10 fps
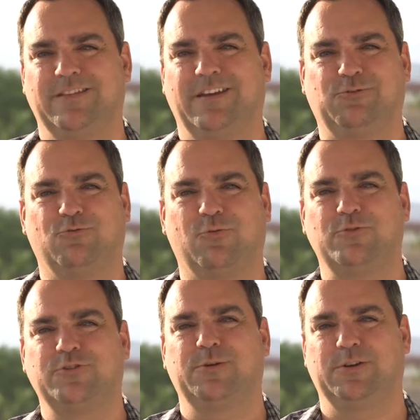It
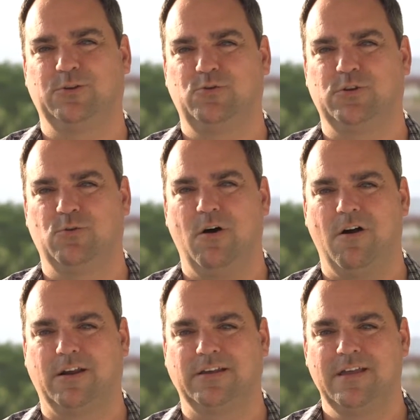grows you into who you
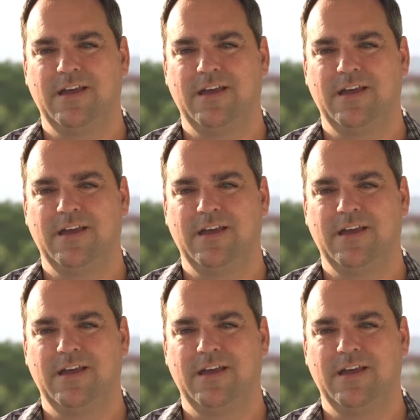are. And